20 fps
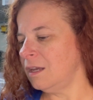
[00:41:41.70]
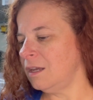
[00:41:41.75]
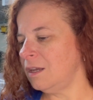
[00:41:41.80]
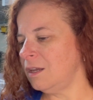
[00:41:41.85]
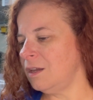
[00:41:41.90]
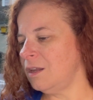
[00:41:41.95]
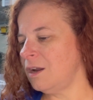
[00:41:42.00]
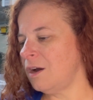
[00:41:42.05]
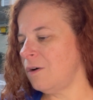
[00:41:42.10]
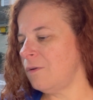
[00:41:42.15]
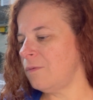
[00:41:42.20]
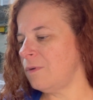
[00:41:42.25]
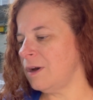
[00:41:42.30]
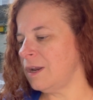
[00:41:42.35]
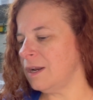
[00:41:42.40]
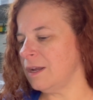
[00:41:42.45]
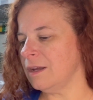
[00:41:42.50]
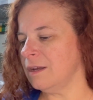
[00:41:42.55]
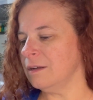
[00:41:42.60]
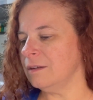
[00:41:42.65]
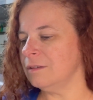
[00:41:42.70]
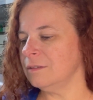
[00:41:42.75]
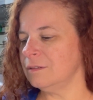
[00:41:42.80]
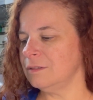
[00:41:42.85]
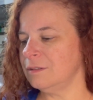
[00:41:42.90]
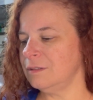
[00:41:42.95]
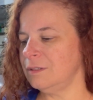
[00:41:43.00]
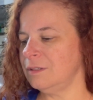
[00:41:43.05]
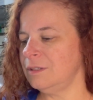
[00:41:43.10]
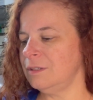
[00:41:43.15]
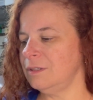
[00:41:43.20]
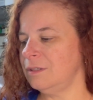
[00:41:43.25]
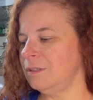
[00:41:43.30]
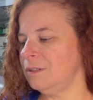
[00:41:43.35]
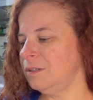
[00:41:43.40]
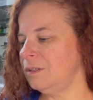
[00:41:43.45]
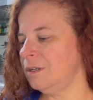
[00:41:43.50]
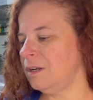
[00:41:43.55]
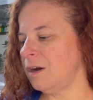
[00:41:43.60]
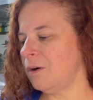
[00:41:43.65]
you don't want to
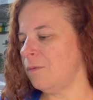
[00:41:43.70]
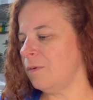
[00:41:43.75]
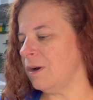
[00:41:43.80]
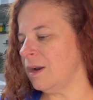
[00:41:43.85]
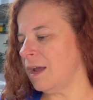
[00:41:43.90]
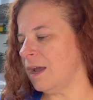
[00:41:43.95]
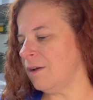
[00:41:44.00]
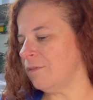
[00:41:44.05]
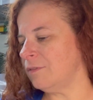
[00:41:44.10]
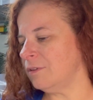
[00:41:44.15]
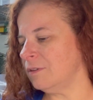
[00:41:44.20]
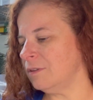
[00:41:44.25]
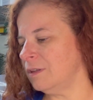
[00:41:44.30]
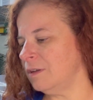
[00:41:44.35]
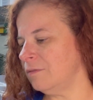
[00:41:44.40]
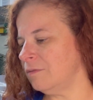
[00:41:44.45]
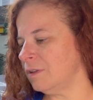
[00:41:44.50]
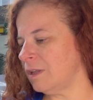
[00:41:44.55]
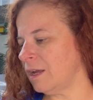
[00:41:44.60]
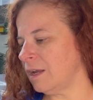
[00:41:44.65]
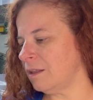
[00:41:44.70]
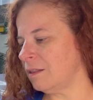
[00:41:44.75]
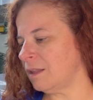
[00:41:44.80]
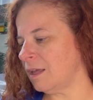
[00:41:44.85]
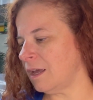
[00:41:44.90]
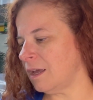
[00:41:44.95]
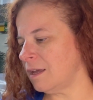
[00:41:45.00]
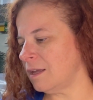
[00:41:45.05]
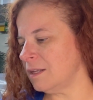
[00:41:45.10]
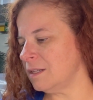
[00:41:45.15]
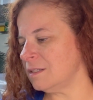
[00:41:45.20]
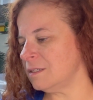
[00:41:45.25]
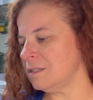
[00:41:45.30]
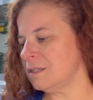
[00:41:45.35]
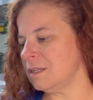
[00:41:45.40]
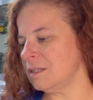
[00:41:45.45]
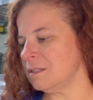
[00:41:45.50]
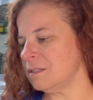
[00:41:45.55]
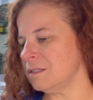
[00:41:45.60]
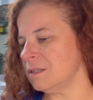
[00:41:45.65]
you don't want to have to live like that. It's
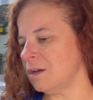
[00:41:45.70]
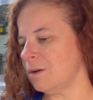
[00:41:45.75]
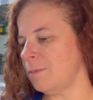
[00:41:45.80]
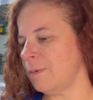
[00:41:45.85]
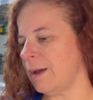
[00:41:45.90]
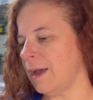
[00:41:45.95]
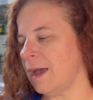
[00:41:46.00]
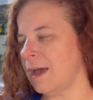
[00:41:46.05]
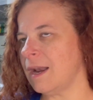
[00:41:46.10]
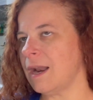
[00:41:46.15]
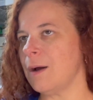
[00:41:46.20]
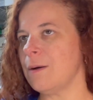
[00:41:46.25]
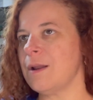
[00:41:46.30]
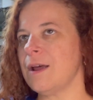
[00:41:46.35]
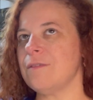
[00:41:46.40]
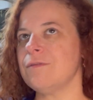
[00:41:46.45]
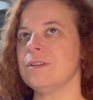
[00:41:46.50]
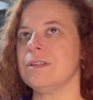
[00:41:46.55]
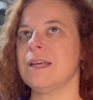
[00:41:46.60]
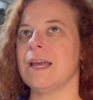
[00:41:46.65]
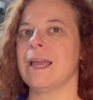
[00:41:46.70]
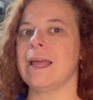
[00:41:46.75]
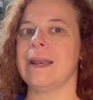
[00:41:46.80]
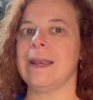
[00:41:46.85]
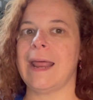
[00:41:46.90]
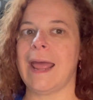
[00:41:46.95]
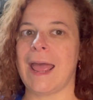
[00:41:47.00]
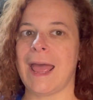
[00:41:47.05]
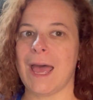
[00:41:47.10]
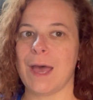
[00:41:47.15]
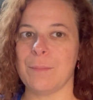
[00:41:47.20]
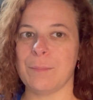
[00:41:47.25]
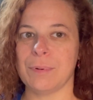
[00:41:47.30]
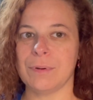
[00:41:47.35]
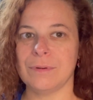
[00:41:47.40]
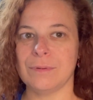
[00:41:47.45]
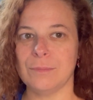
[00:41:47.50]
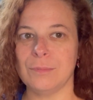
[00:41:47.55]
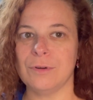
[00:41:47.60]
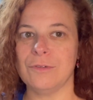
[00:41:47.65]
it's so bad. I would have to take a nap
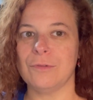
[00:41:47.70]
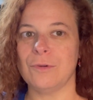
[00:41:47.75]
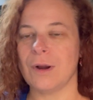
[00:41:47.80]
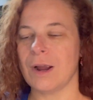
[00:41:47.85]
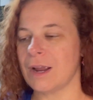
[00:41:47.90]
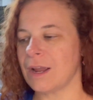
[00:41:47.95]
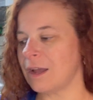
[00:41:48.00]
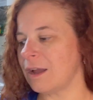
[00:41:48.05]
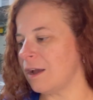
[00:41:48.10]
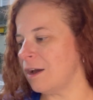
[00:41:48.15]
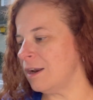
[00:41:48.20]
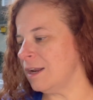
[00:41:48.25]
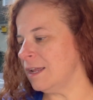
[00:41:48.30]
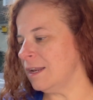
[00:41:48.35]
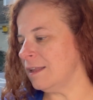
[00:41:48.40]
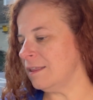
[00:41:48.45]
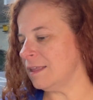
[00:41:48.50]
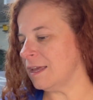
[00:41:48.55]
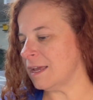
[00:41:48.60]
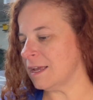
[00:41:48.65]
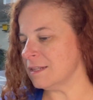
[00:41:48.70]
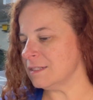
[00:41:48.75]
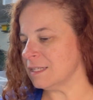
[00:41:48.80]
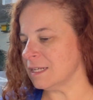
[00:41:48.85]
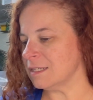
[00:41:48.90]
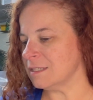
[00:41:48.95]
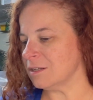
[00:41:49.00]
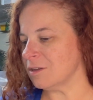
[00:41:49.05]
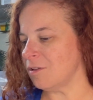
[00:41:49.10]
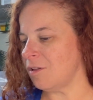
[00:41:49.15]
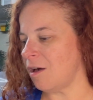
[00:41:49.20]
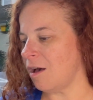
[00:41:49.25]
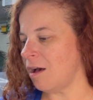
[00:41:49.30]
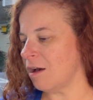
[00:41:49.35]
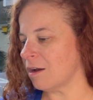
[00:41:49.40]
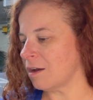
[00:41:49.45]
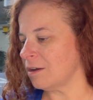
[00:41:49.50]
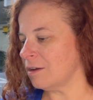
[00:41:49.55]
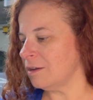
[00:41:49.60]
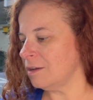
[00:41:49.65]
before I could go to anything at six
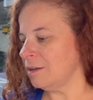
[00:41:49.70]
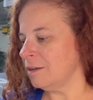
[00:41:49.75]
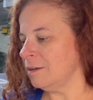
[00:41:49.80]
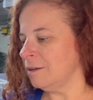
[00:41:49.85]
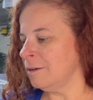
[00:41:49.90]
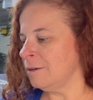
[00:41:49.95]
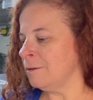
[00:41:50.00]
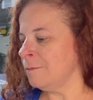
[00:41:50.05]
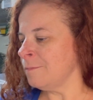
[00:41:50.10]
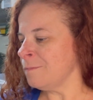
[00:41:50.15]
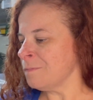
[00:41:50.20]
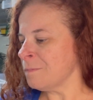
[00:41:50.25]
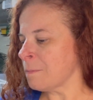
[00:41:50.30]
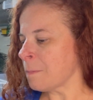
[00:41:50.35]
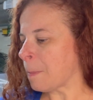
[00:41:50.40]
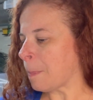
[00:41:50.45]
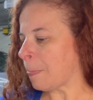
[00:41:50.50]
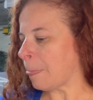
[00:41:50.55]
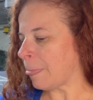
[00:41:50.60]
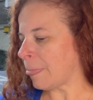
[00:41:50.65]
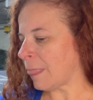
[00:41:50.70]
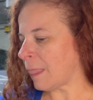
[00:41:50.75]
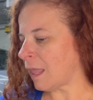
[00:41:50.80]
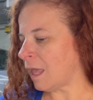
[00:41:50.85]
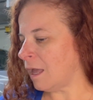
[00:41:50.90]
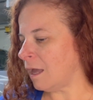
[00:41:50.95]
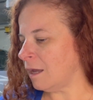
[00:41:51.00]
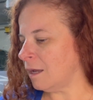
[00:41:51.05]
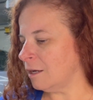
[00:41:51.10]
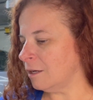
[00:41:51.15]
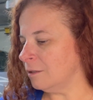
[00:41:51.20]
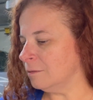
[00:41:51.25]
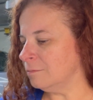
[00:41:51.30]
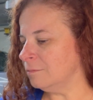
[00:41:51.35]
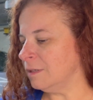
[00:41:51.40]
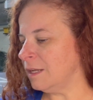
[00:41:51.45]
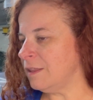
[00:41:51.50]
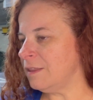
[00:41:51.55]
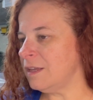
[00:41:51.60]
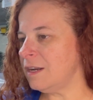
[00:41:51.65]
o'clock. Um,
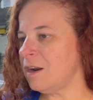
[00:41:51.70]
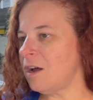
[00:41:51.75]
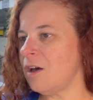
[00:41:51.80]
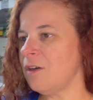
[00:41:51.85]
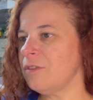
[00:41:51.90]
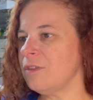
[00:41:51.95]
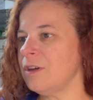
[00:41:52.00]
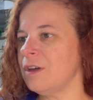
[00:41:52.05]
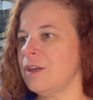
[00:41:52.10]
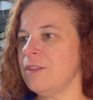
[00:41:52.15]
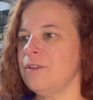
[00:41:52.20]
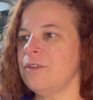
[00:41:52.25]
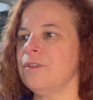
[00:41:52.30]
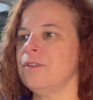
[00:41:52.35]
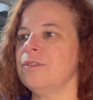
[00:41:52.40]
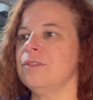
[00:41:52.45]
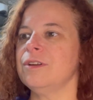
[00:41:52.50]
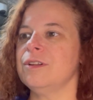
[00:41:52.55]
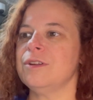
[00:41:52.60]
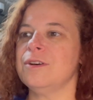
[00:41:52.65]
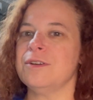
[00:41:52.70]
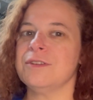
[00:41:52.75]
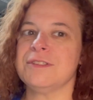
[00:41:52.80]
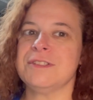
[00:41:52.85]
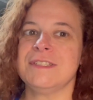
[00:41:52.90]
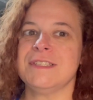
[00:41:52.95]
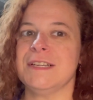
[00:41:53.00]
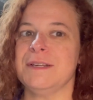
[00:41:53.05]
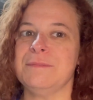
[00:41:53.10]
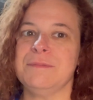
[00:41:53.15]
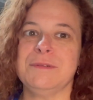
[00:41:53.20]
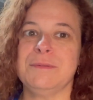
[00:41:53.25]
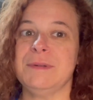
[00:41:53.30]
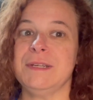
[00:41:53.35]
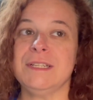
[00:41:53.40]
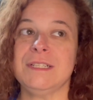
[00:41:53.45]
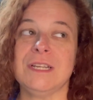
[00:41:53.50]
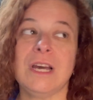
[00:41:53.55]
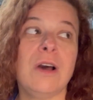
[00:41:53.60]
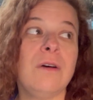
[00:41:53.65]
and then all the other adults seem to
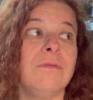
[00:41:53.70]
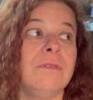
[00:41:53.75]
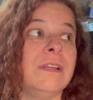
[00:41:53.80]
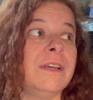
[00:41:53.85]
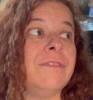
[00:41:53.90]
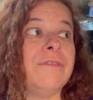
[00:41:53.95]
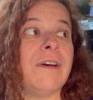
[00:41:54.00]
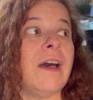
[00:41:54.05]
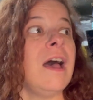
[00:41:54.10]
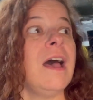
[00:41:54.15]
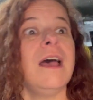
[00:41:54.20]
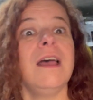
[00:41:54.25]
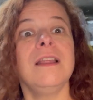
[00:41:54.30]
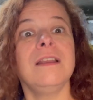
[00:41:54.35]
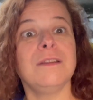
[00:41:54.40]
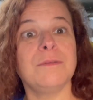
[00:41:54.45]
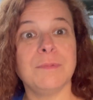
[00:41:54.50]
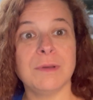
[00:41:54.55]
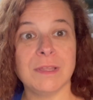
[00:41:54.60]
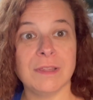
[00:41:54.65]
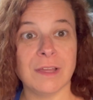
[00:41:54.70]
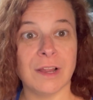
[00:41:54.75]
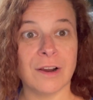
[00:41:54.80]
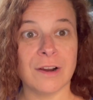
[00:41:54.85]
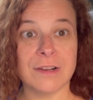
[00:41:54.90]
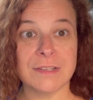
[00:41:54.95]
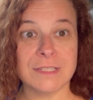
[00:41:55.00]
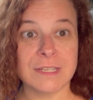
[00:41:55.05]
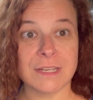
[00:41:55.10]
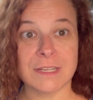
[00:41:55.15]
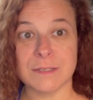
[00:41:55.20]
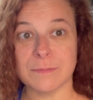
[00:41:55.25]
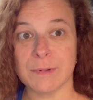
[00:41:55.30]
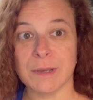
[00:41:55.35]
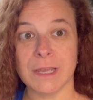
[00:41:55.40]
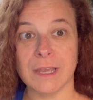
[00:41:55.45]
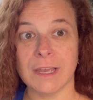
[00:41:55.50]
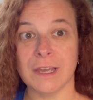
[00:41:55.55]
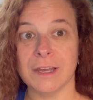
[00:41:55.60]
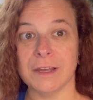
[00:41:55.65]
be totally fine to be there at 6
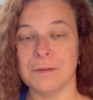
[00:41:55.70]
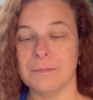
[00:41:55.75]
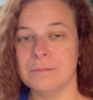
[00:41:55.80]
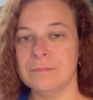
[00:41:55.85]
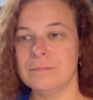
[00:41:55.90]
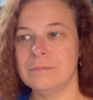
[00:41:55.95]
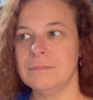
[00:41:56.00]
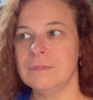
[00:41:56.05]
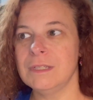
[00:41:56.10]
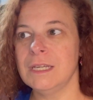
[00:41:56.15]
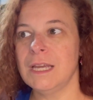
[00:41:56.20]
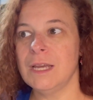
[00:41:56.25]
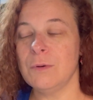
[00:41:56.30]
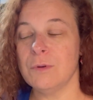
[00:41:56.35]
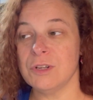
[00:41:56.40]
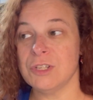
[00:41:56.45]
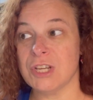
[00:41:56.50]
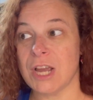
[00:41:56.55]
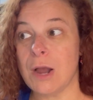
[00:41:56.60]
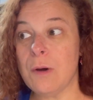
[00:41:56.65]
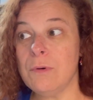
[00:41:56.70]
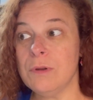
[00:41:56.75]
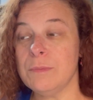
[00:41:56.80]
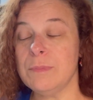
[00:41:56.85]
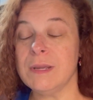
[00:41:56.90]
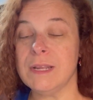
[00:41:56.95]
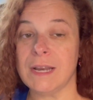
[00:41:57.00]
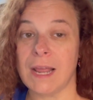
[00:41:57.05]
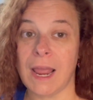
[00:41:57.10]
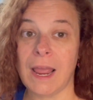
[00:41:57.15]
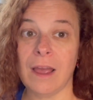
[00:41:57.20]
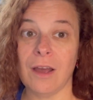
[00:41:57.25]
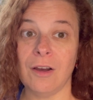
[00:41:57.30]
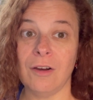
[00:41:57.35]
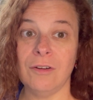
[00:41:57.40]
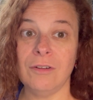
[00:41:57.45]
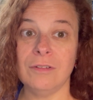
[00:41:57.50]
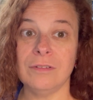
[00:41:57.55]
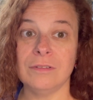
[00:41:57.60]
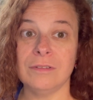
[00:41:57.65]
p.m., which I would be
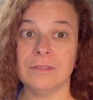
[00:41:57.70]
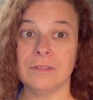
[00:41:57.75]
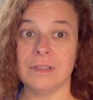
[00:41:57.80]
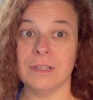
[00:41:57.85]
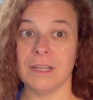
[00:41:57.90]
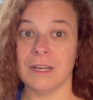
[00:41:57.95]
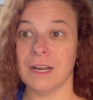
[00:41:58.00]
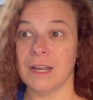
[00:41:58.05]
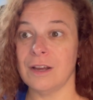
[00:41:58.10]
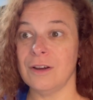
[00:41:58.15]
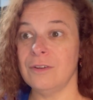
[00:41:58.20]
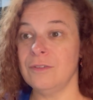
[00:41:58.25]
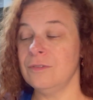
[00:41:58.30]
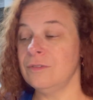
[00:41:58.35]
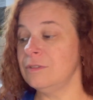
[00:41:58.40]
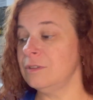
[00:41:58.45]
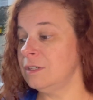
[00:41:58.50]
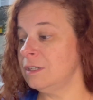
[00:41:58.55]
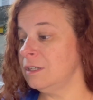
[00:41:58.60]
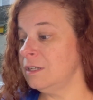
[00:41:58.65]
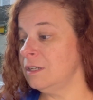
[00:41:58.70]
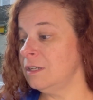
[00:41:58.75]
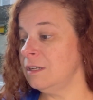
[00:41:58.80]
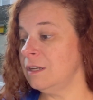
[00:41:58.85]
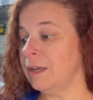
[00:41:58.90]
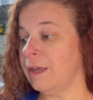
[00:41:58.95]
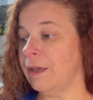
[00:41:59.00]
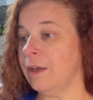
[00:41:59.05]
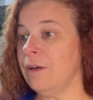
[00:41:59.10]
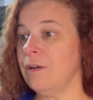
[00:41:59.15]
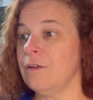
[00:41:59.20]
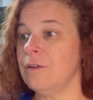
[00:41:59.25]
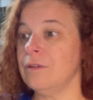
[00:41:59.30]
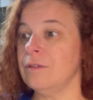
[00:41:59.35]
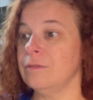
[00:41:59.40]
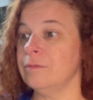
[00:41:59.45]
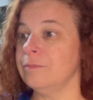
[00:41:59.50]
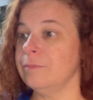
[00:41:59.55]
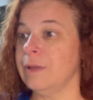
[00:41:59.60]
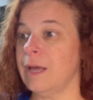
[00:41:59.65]
now, you know.
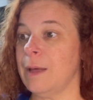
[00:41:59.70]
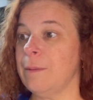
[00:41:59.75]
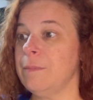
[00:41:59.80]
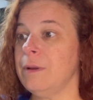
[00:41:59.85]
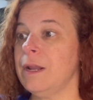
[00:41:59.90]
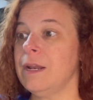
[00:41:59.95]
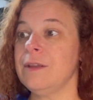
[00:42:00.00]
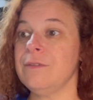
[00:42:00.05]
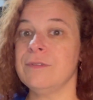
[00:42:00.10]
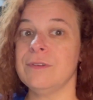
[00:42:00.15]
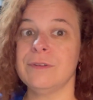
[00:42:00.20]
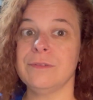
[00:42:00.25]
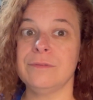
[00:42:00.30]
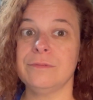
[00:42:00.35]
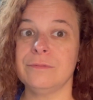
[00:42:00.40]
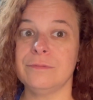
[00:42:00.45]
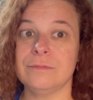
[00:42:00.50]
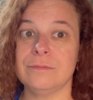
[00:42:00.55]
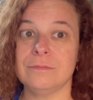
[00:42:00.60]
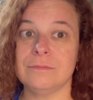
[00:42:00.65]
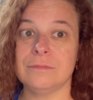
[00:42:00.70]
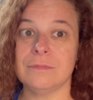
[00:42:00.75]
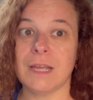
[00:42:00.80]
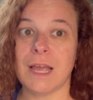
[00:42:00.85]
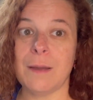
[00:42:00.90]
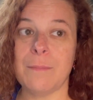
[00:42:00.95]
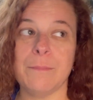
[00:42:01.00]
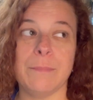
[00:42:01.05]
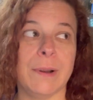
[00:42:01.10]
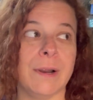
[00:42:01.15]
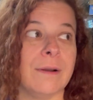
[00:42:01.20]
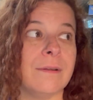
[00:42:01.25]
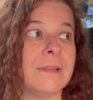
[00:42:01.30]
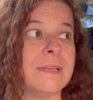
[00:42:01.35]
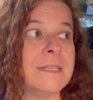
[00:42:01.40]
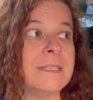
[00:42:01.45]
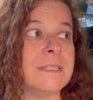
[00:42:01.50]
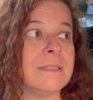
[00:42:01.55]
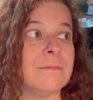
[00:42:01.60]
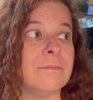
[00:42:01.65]
Hell, I'm not even, I
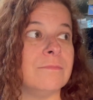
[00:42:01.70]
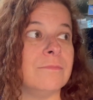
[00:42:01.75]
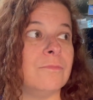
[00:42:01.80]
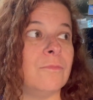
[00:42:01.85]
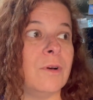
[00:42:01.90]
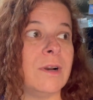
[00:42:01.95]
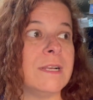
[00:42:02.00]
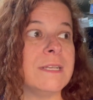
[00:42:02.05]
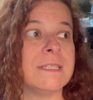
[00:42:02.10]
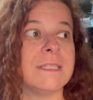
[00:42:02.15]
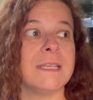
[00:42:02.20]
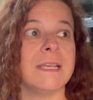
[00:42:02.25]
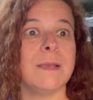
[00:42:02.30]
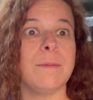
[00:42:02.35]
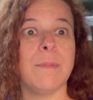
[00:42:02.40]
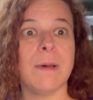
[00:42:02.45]
barely want to sleep